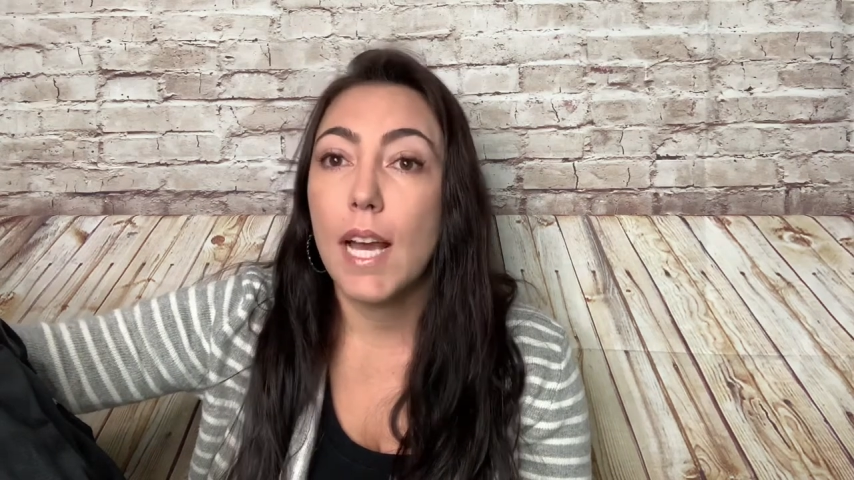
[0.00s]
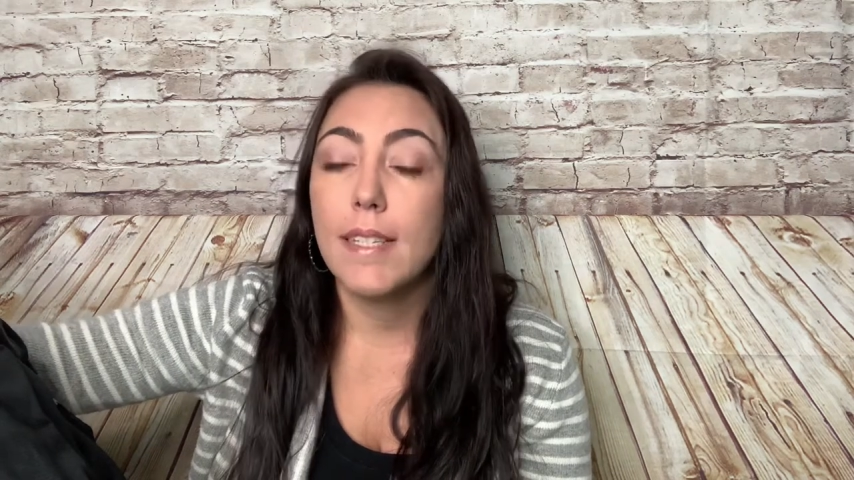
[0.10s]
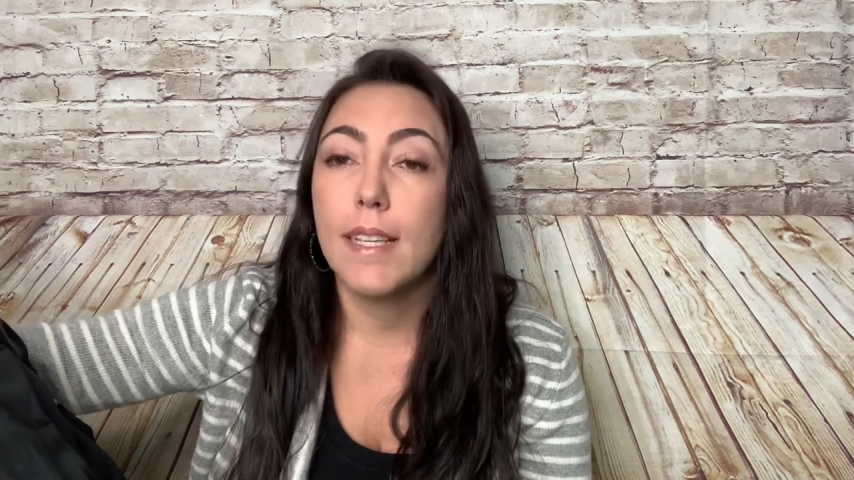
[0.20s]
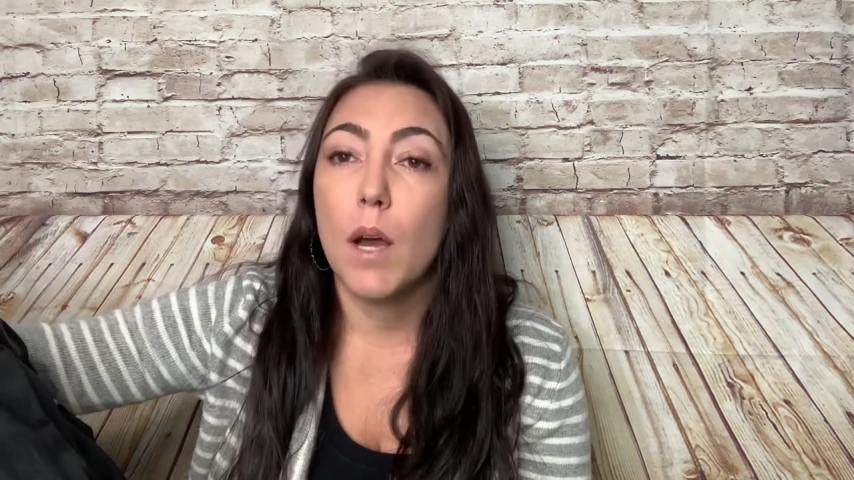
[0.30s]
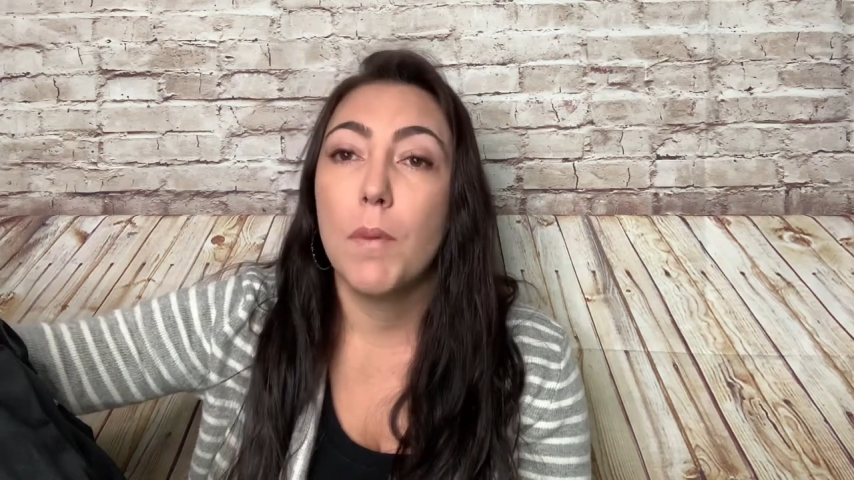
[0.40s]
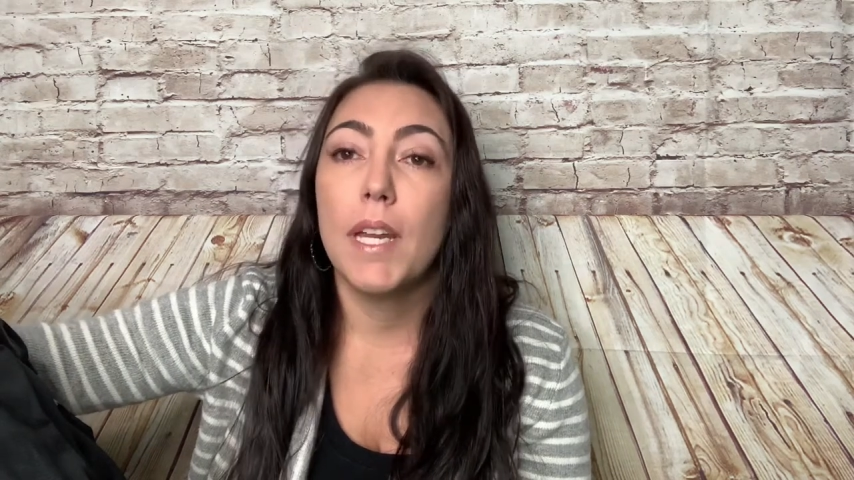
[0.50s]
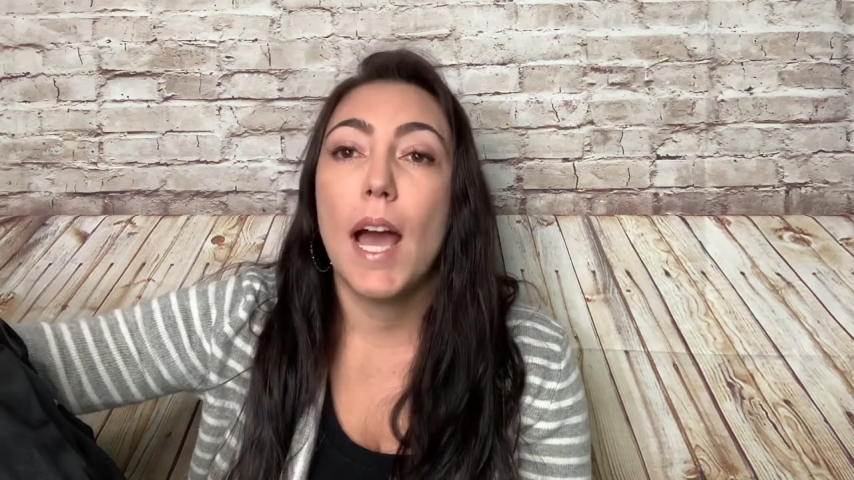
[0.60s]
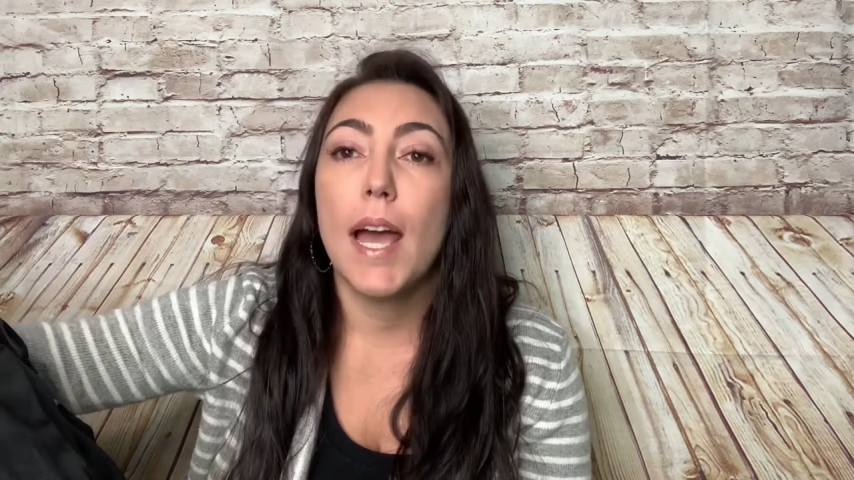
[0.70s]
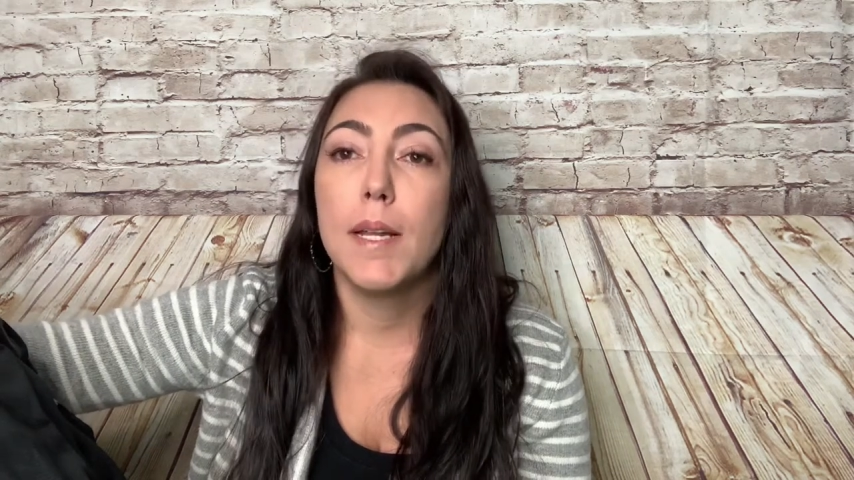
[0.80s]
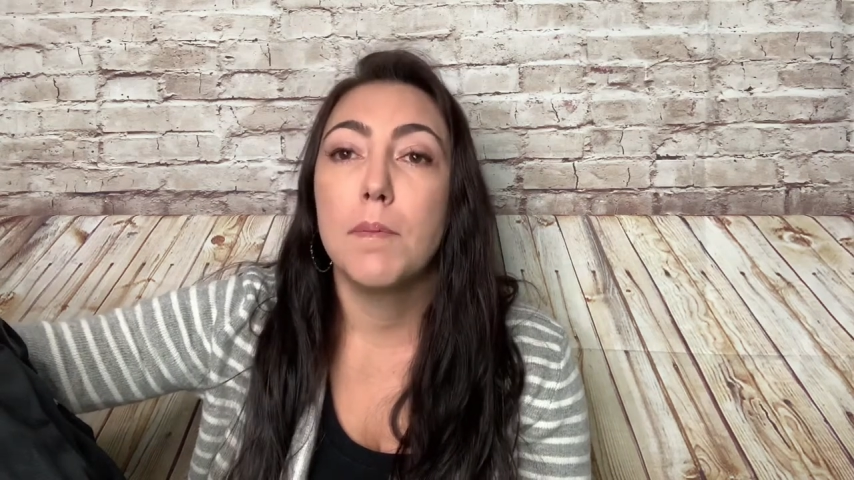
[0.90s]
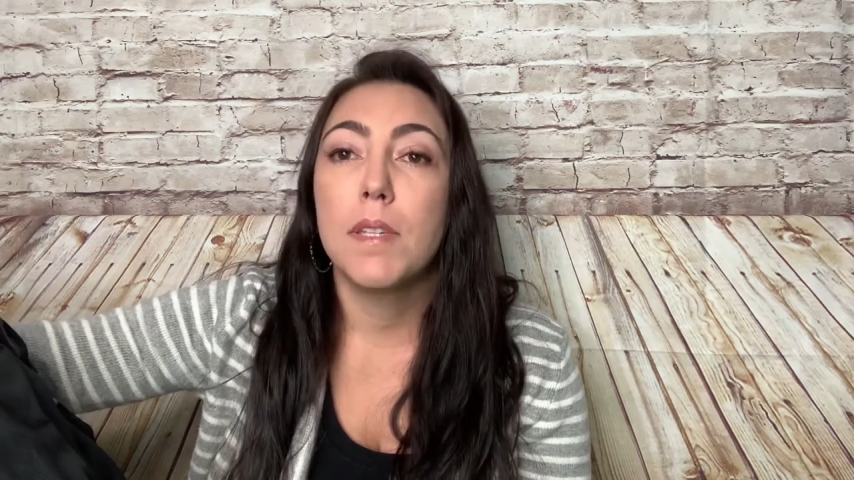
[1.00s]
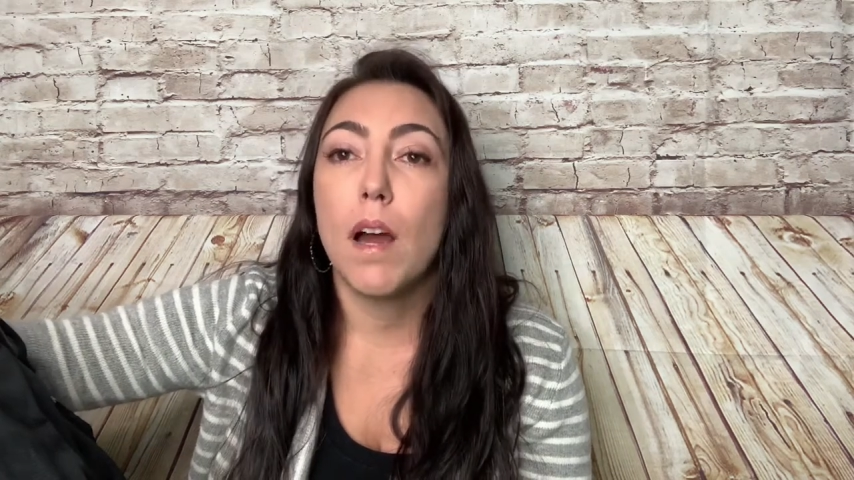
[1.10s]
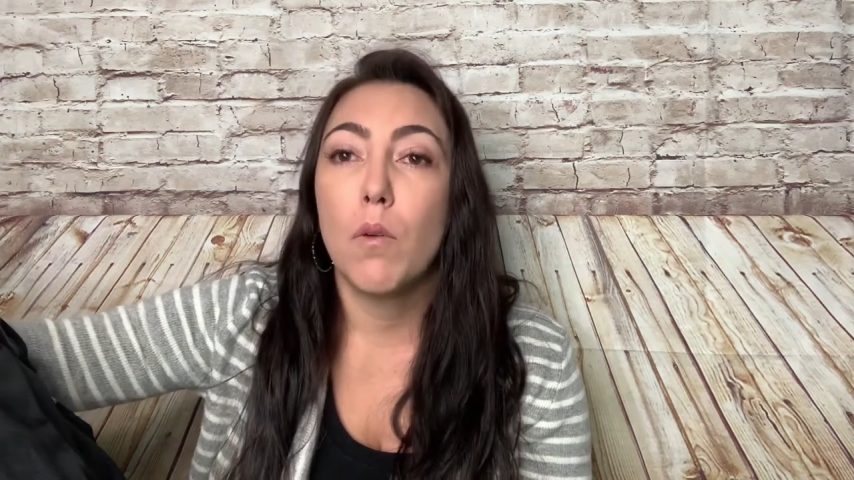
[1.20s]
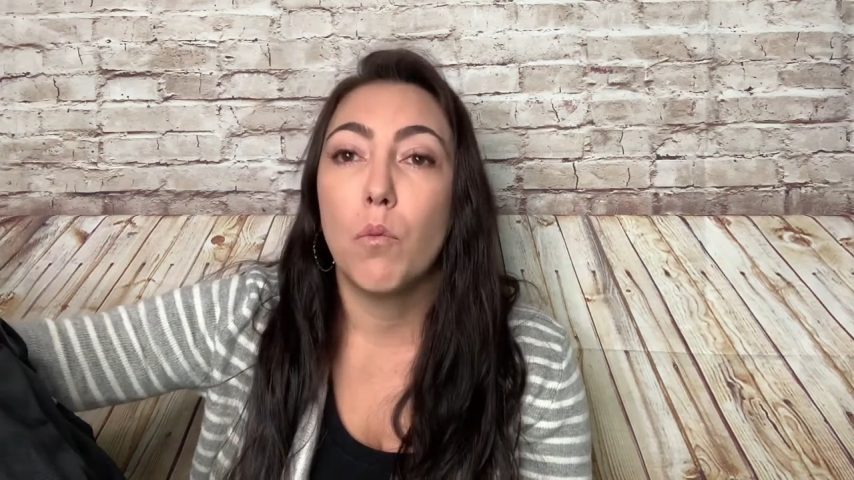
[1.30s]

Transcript: I see how many items are